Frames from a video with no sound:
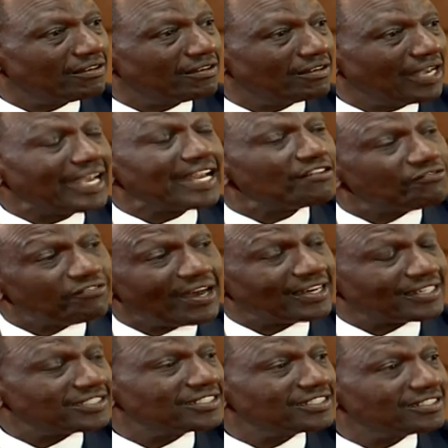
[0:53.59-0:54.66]
In
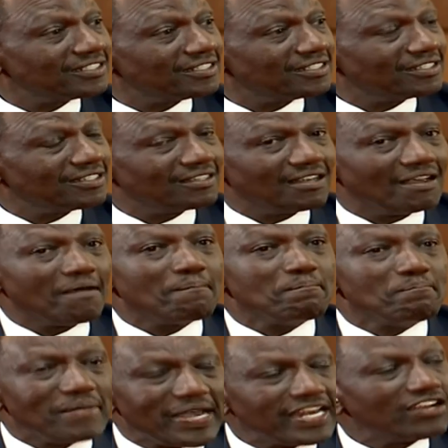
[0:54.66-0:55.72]
fact,
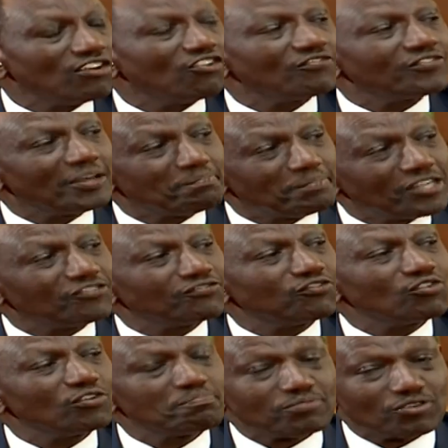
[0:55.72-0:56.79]
many of the peaceful
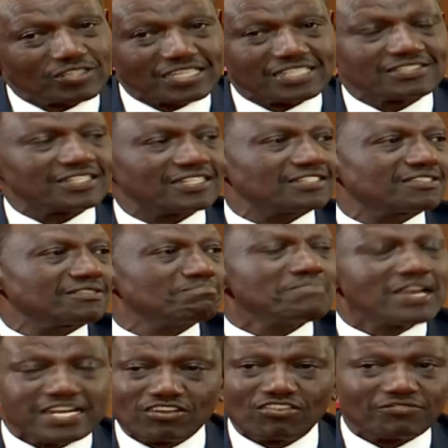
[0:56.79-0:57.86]
protesters,
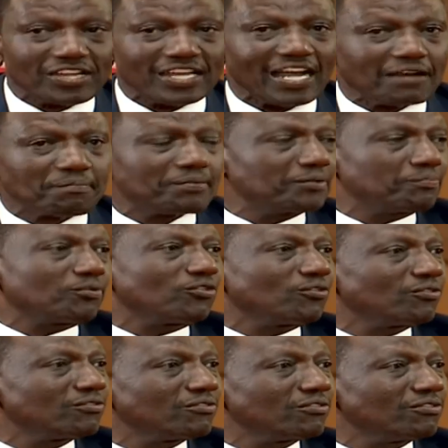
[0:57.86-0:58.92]
many of the young people,
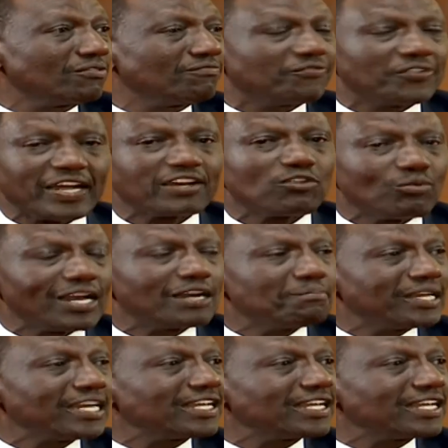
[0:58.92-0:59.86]
very well-meaning young